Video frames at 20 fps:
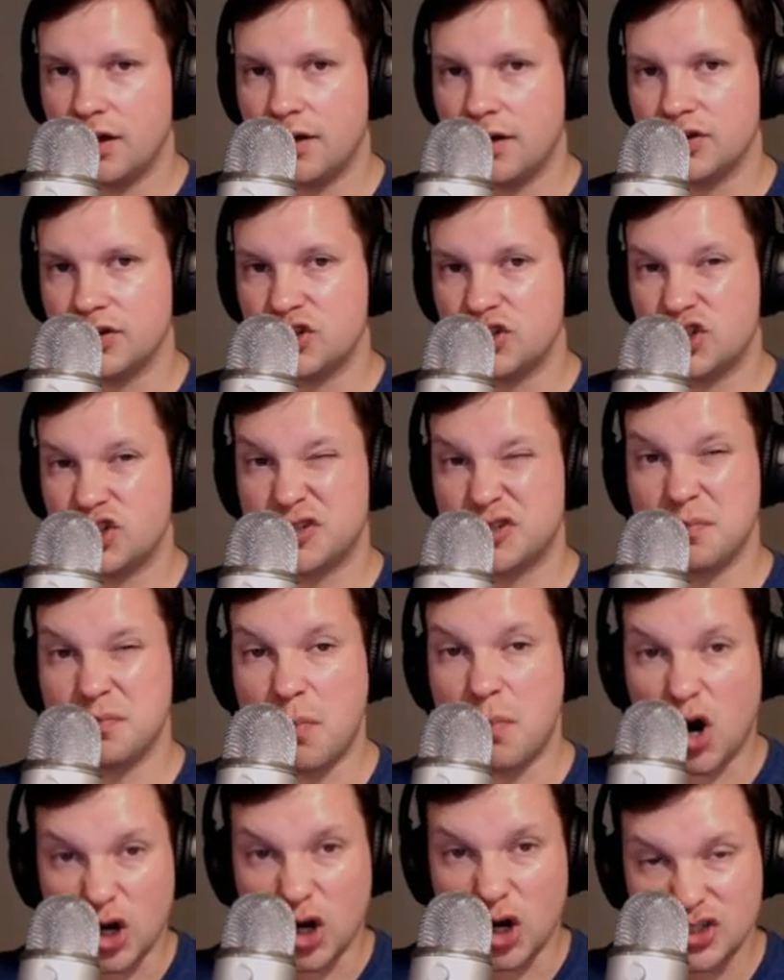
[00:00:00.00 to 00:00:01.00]

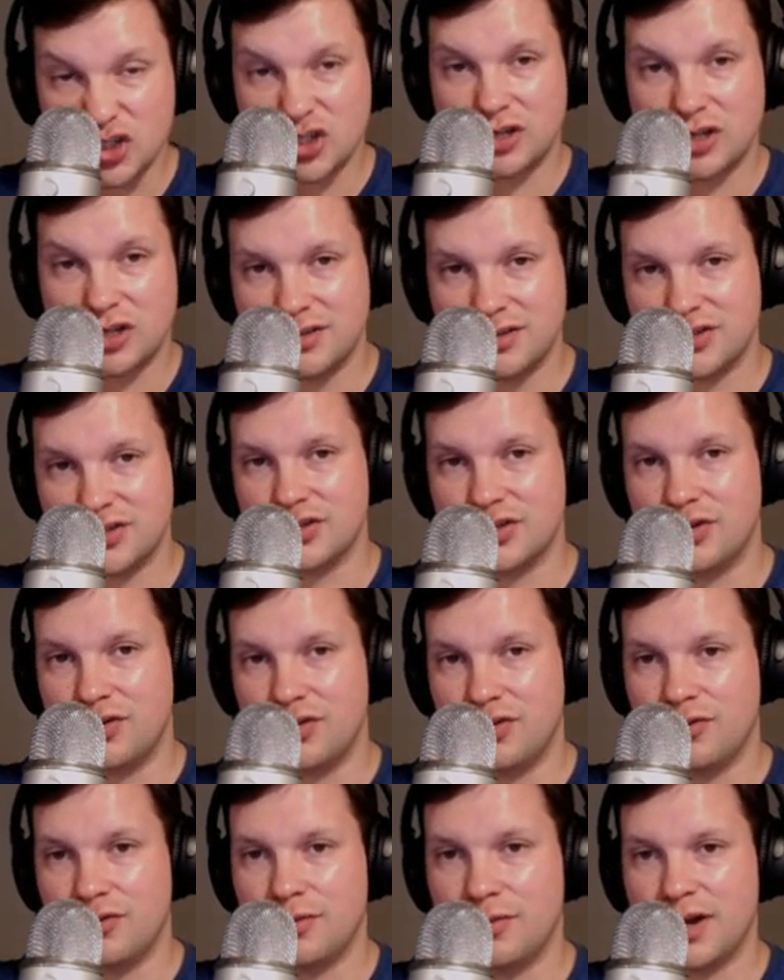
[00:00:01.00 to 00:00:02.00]
smart.
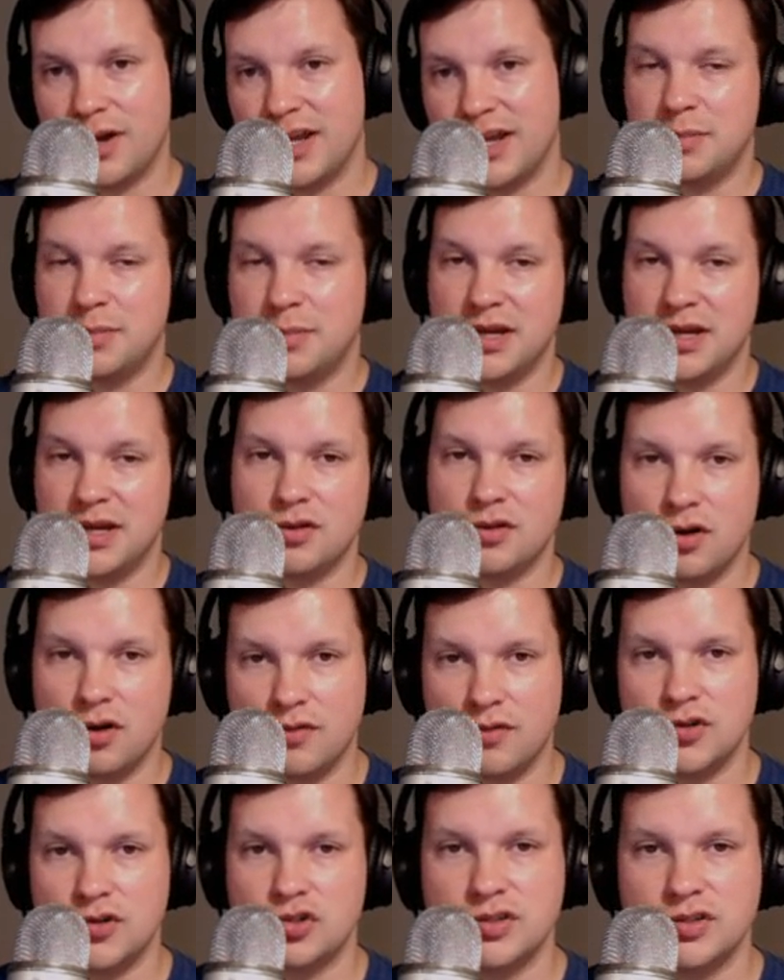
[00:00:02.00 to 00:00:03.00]
So I guess based on
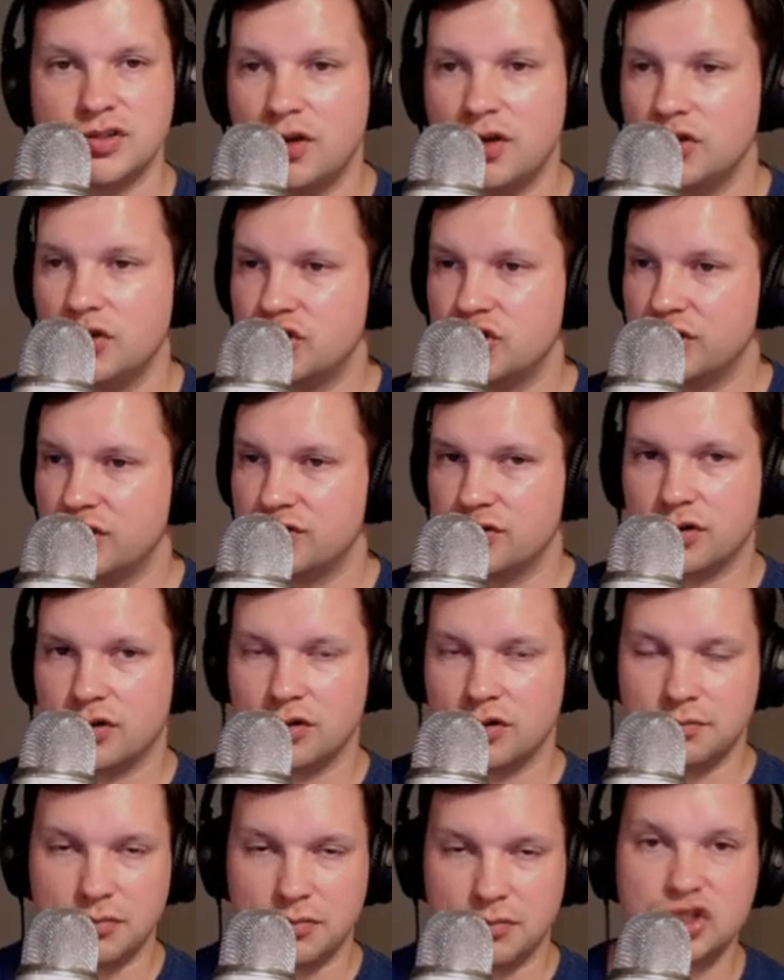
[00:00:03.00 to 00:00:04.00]
artificial intelligence or
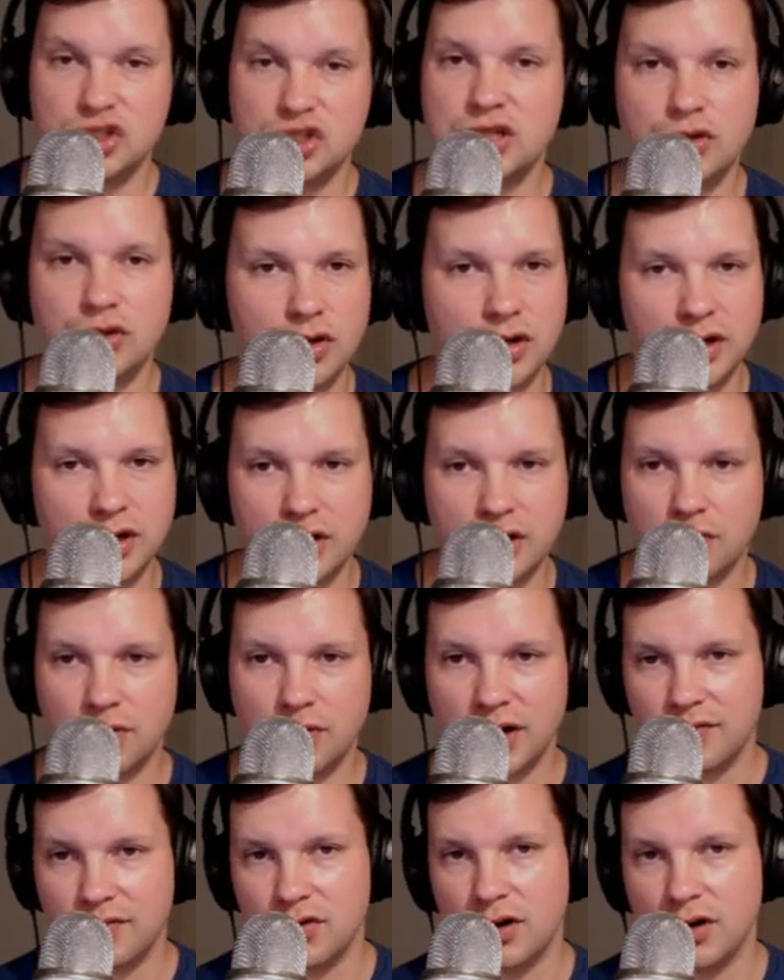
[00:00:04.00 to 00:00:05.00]
machine learning or
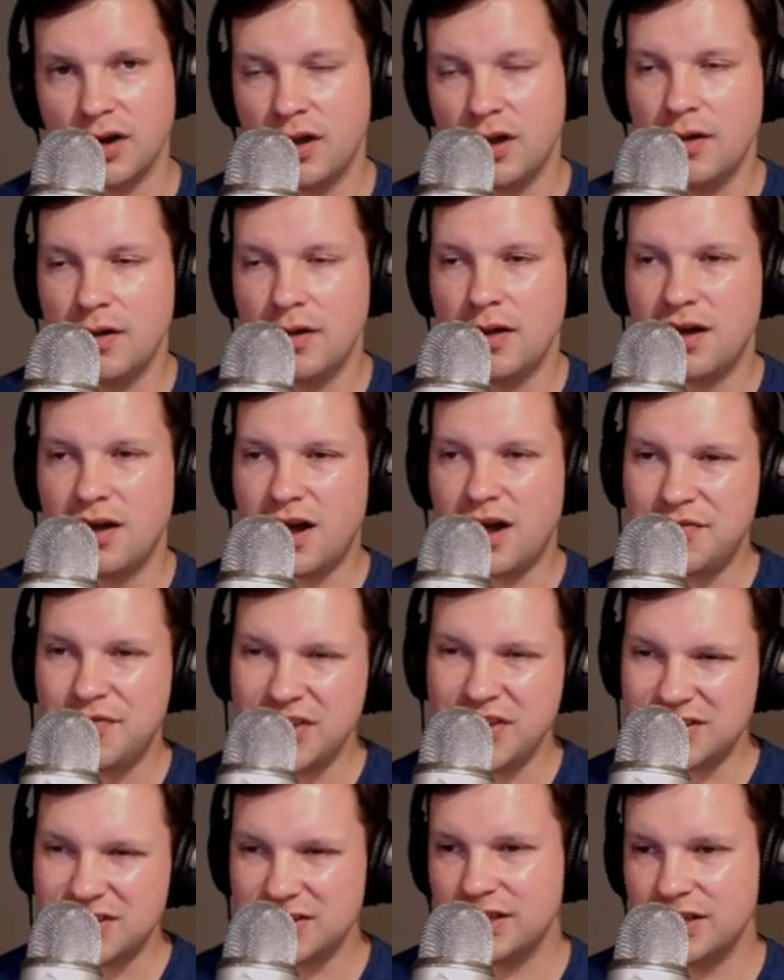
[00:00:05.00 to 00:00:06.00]
whatever.
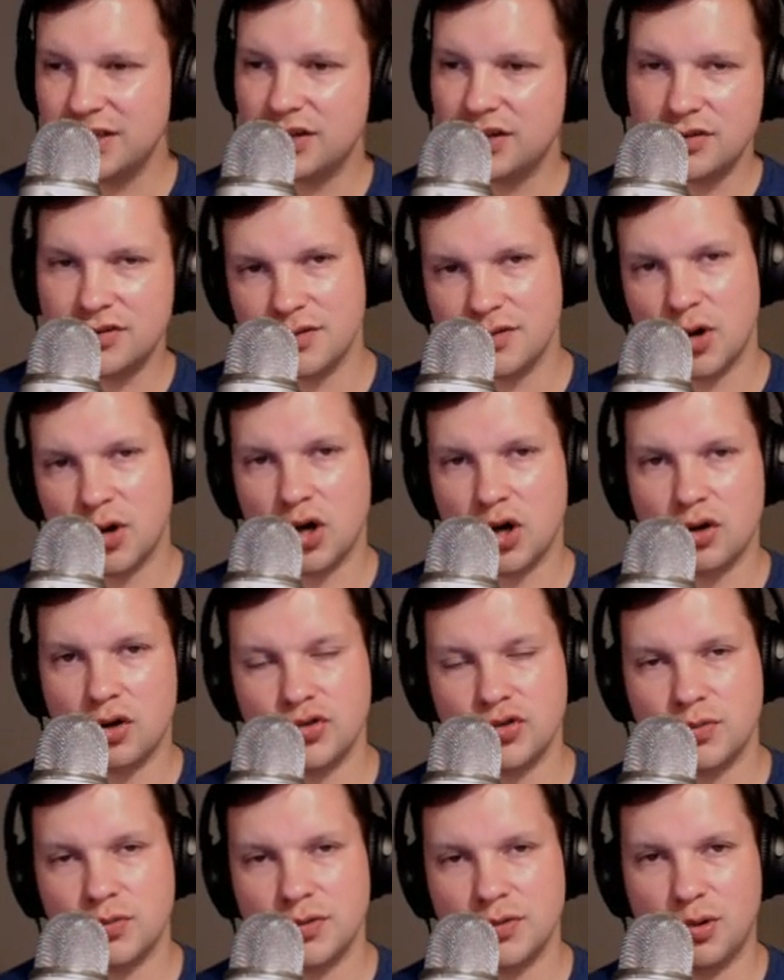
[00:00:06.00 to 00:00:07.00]
Obviously, there's some
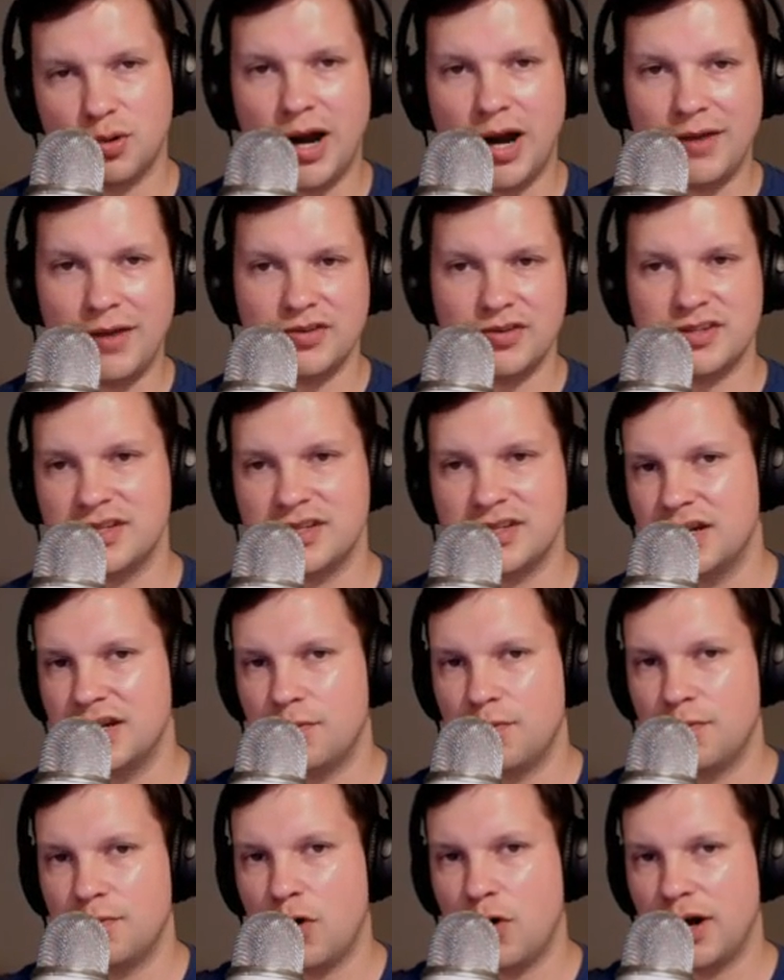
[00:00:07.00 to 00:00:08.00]
hurdles with privacy
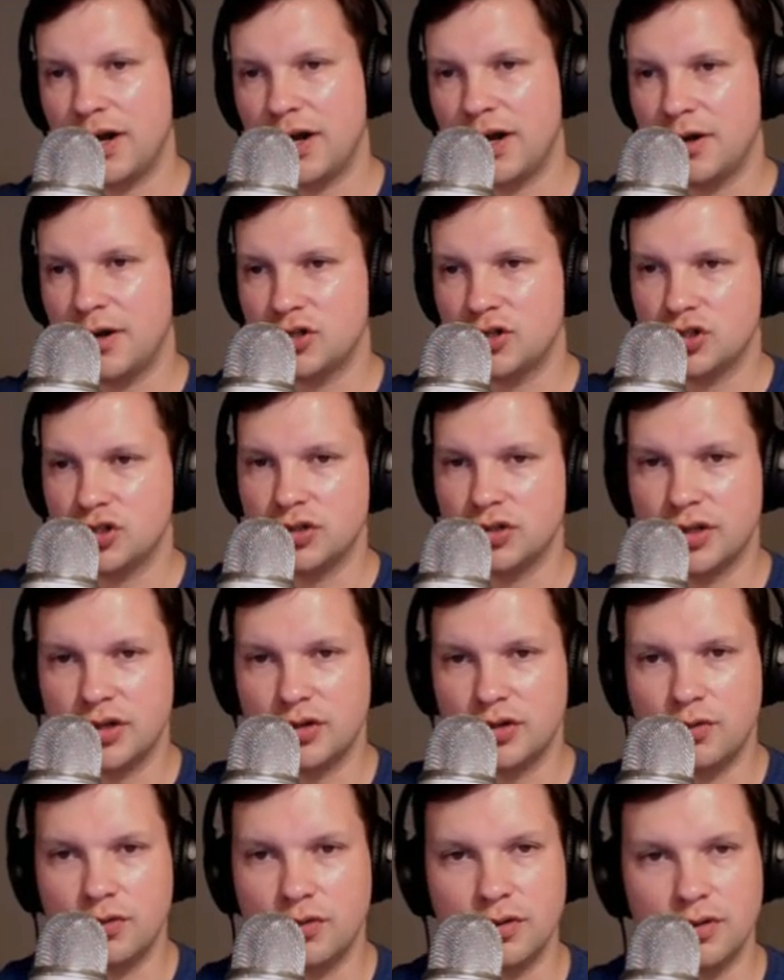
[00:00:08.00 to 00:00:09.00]
and wanting to make sure that
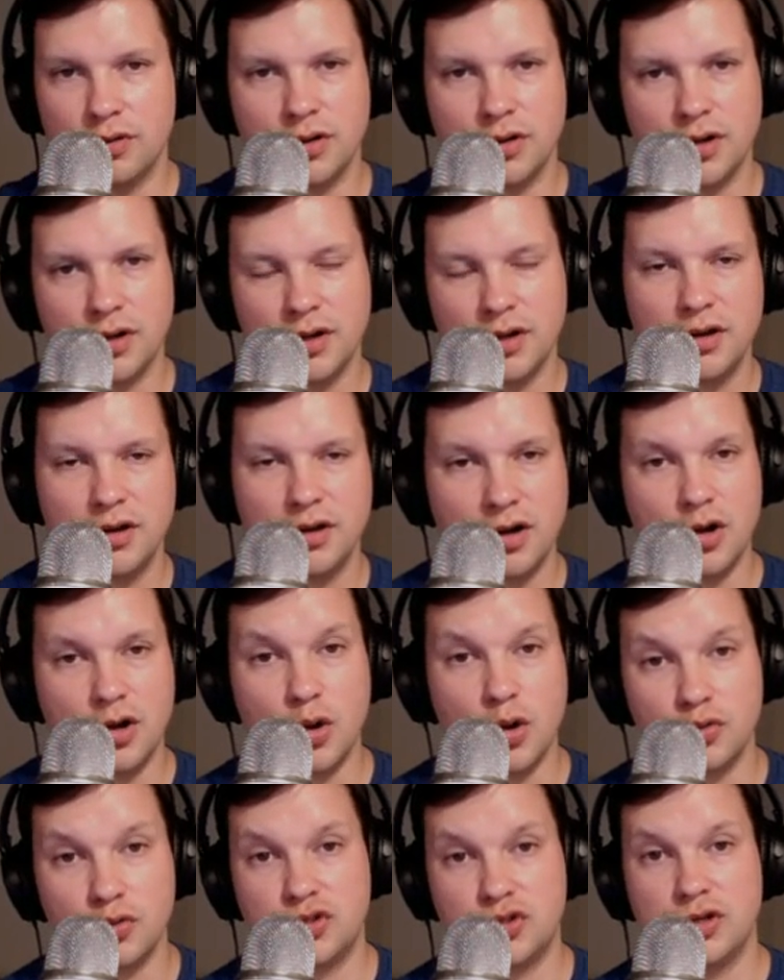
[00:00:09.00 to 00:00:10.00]
your
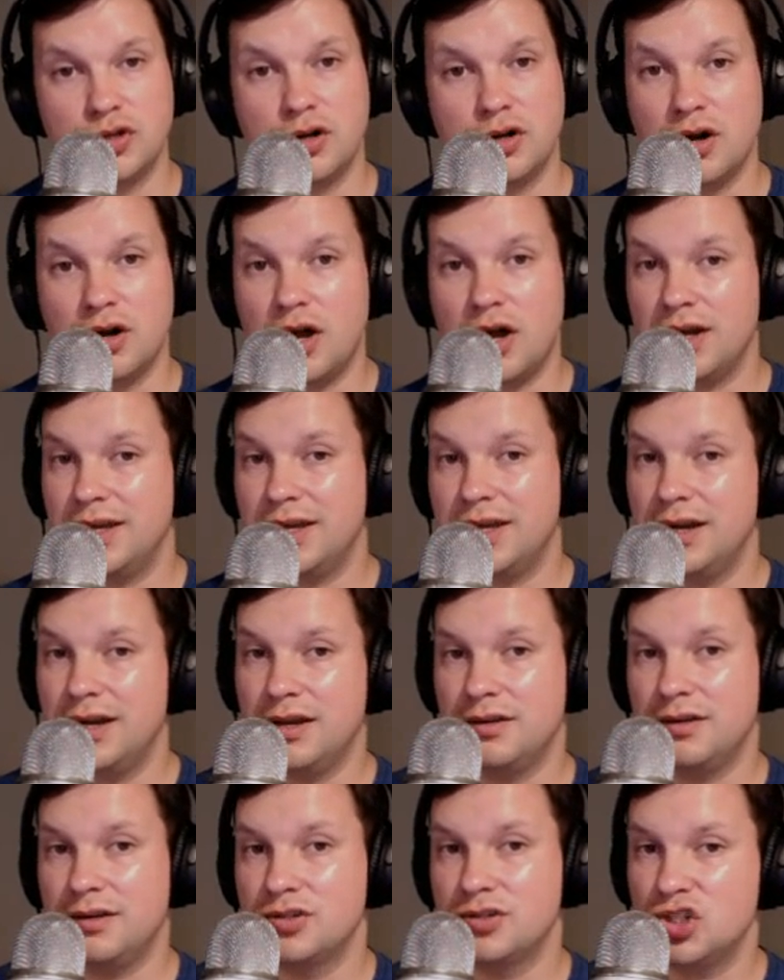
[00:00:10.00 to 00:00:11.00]
notes are not
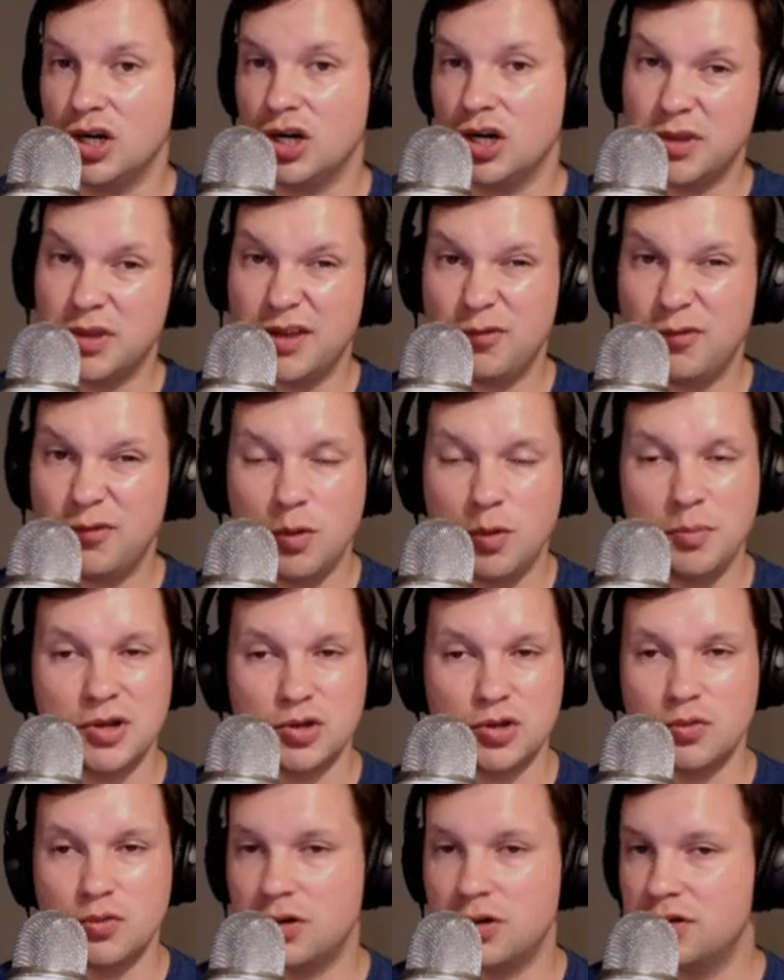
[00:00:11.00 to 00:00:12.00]
getting shared with everyone,
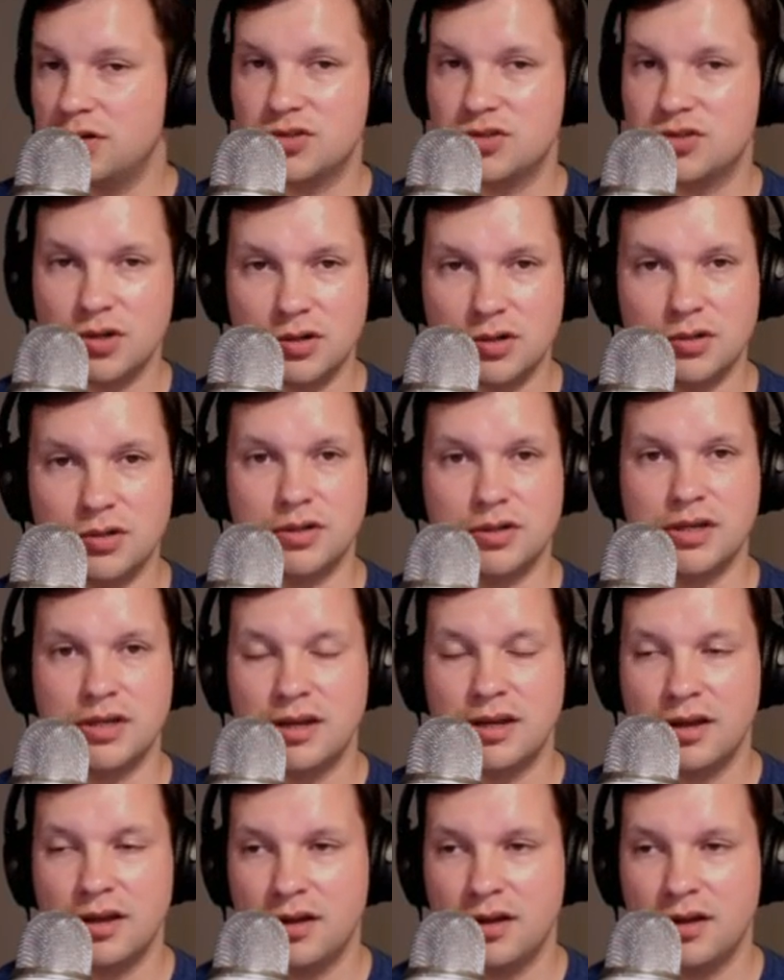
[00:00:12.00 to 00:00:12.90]
but you could certainly